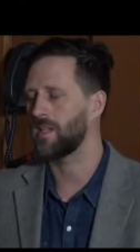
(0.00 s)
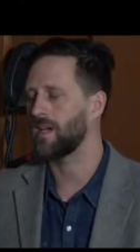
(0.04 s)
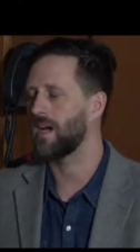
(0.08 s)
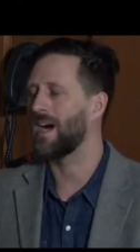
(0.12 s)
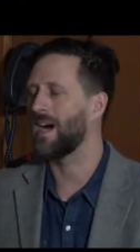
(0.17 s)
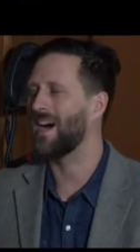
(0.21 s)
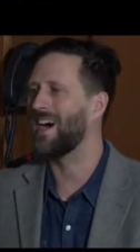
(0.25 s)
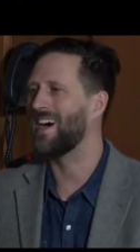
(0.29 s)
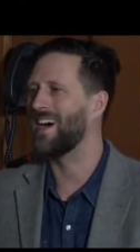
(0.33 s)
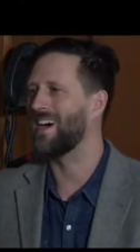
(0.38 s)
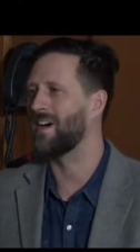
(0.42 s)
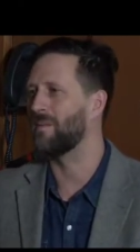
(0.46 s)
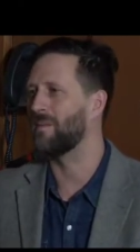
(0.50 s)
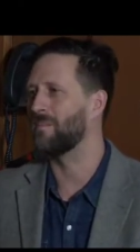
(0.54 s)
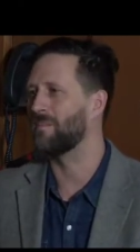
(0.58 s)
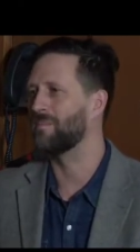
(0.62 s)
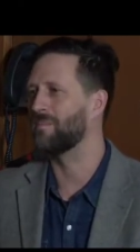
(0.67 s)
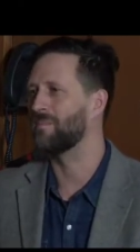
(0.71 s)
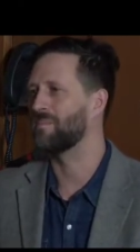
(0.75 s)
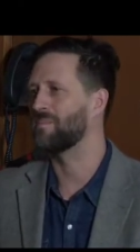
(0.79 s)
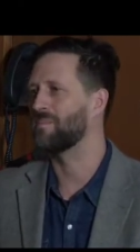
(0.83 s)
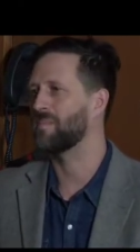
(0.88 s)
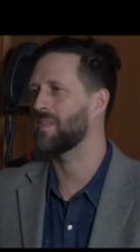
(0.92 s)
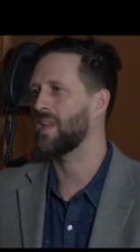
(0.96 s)

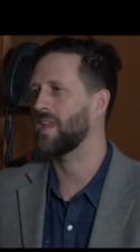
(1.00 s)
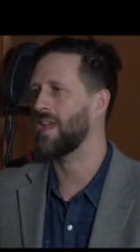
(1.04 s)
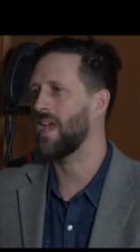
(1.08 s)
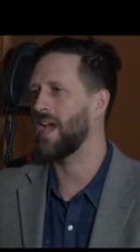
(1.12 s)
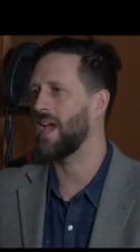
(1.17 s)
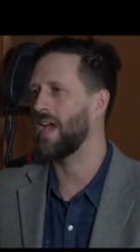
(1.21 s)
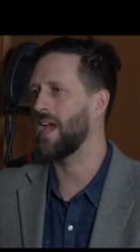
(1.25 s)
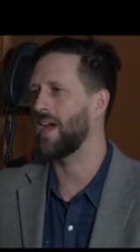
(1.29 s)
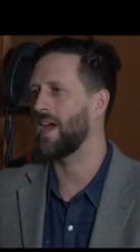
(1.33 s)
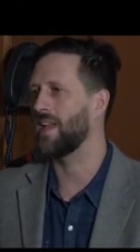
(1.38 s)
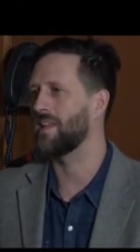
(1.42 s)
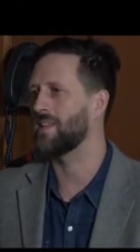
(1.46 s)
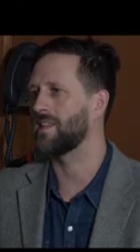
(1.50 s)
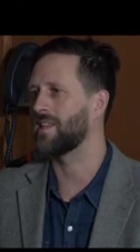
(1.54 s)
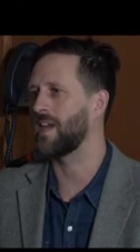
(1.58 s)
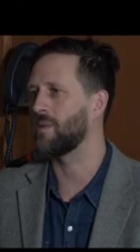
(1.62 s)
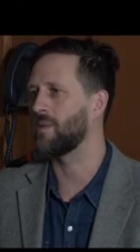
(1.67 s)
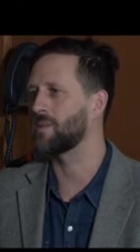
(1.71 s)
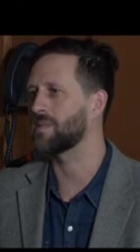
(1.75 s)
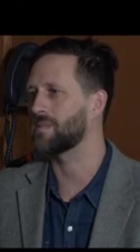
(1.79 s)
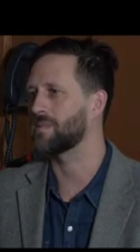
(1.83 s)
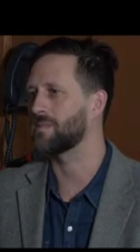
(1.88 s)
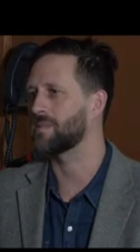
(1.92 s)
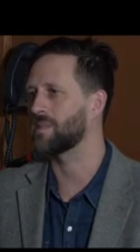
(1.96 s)
And that
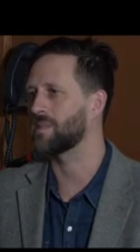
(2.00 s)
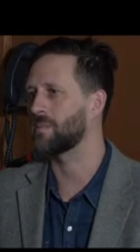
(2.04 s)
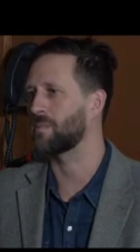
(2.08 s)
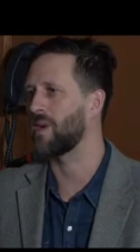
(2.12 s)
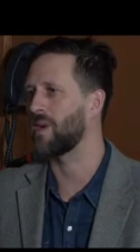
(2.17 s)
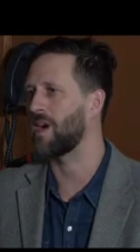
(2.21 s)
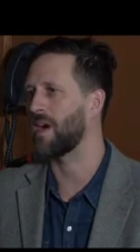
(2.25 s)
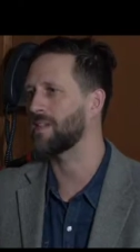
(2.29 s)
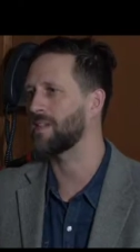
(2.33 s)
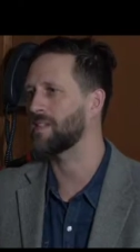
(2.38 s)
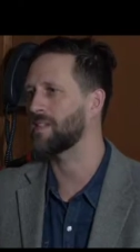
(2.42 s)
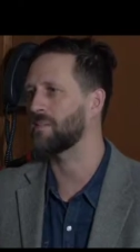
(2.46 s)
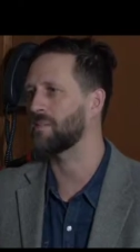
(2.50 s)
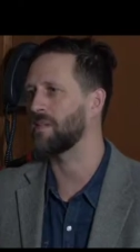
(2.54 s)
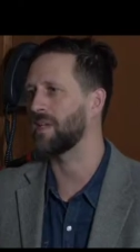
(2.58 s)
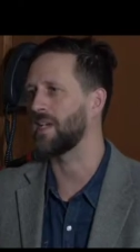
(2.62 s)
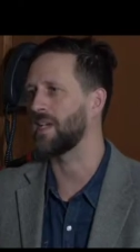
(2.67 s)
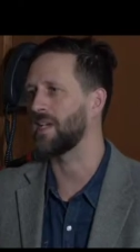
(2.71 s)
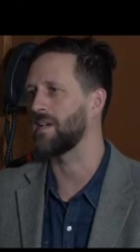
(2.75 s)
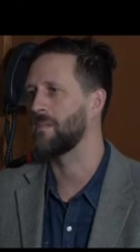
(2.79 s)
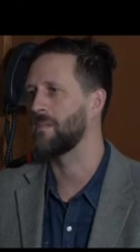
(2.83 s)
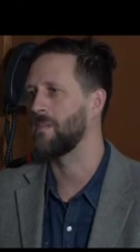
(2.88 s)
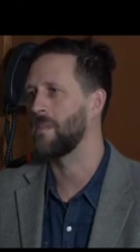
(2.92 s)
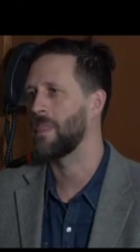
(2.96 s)
was a surprise to
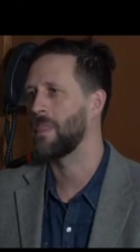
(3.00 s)
me.